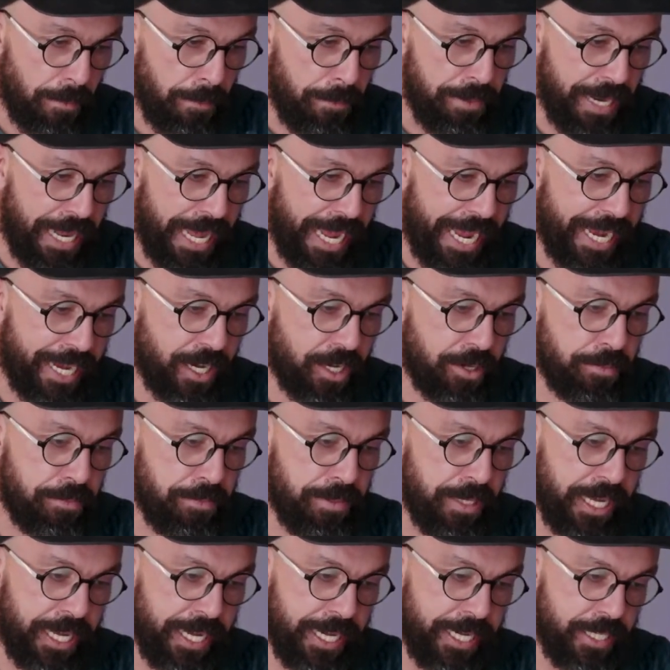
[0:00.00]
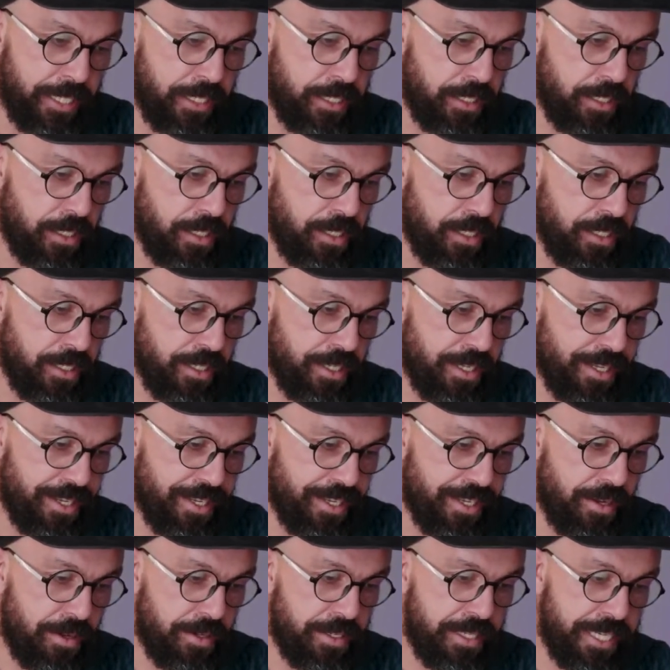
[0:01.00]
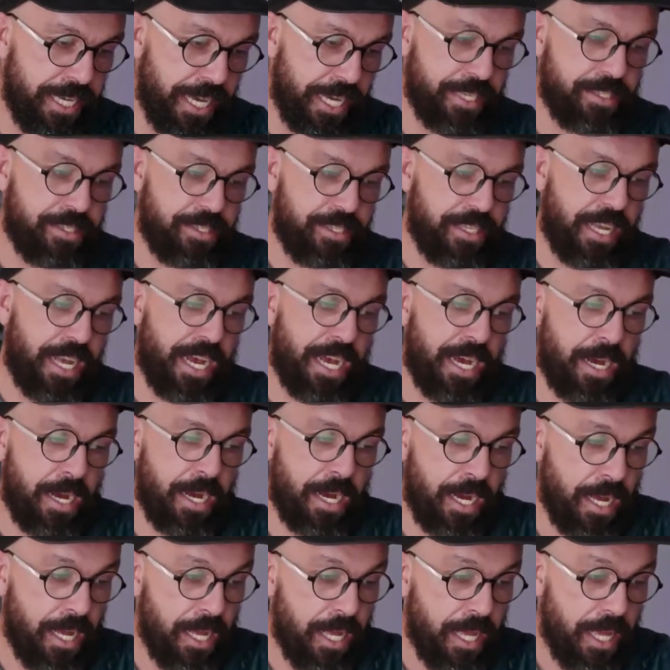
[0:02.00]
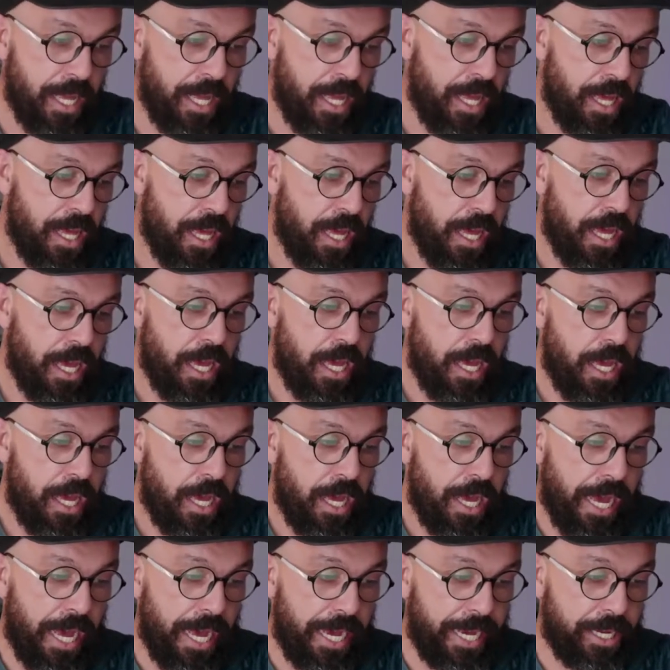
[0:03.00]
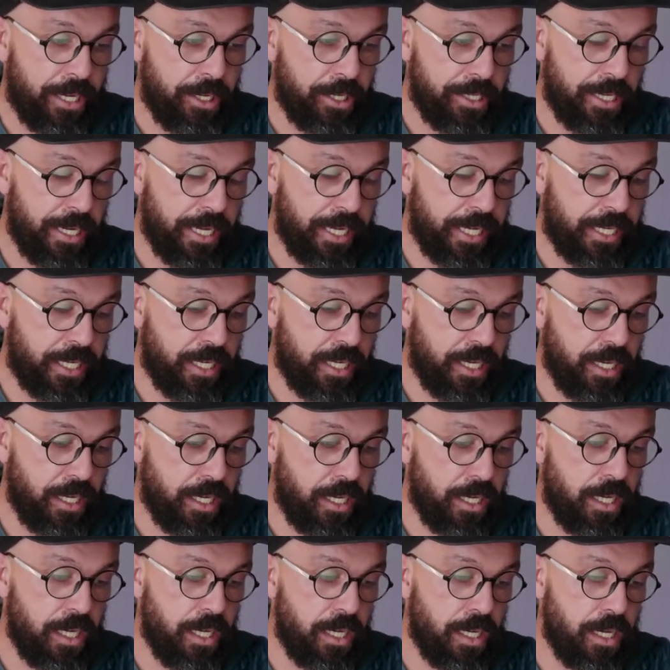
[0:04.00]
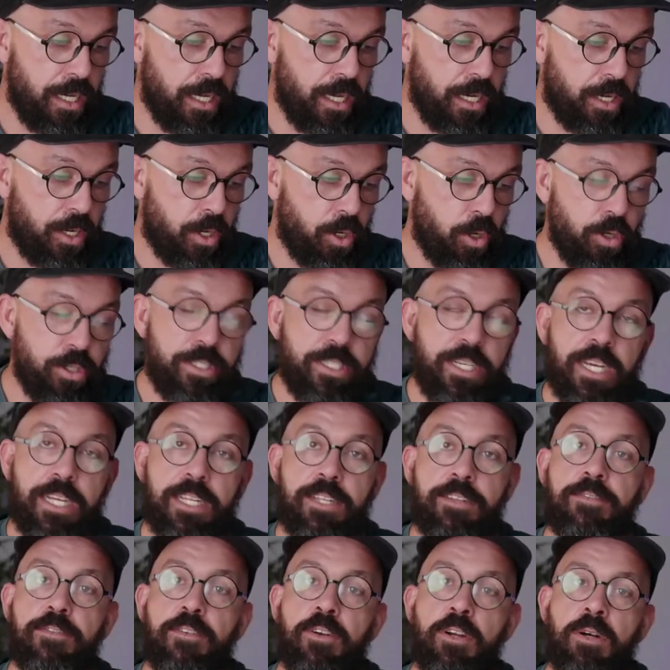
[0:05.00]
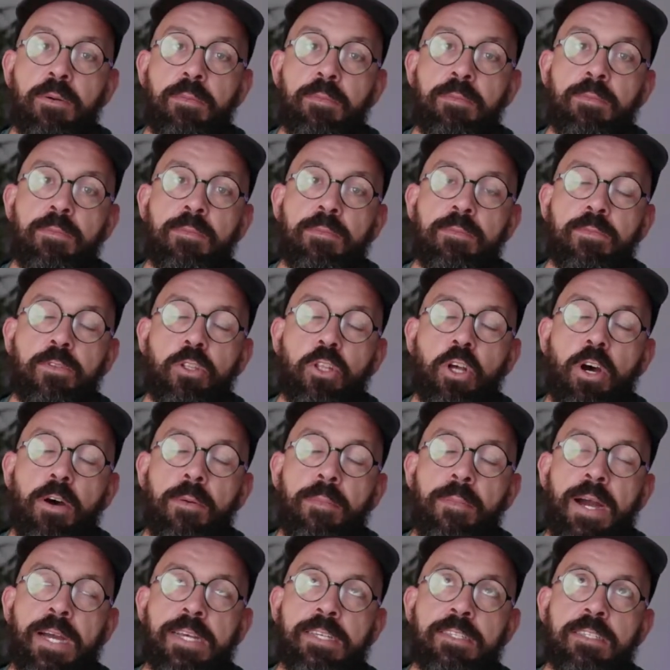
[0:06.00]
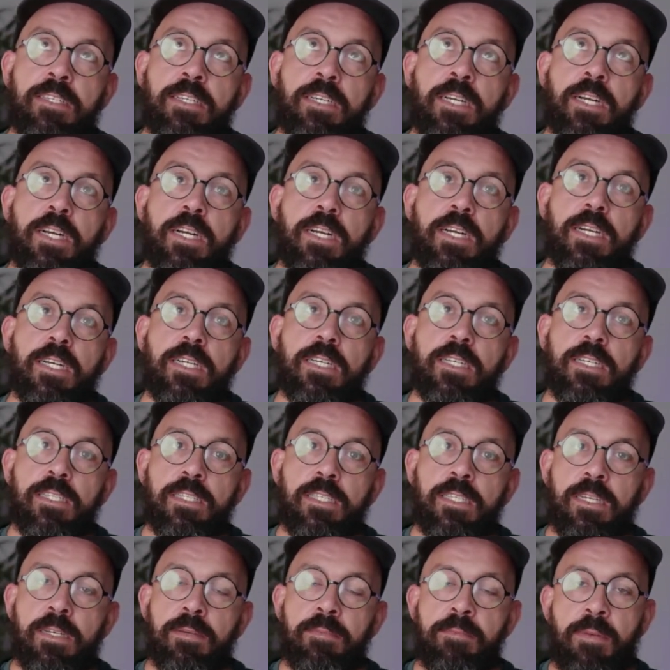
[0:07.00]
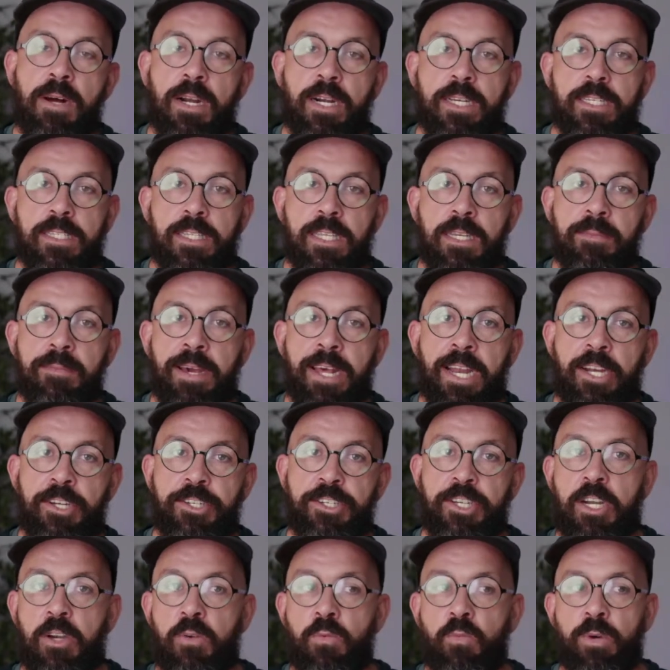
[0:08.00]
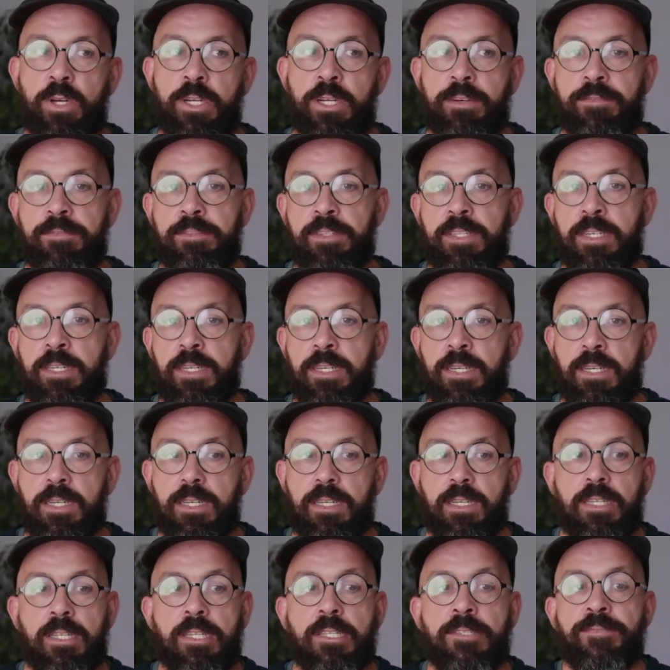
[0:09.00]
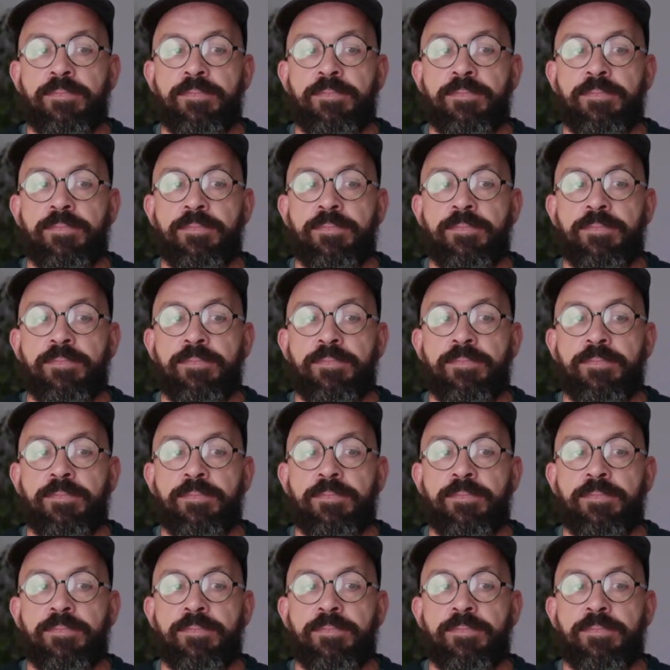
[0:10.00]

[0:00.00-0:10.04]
Blank blade. Yes. I got like a contact from Tom Iser, the marketing manager, and one of the,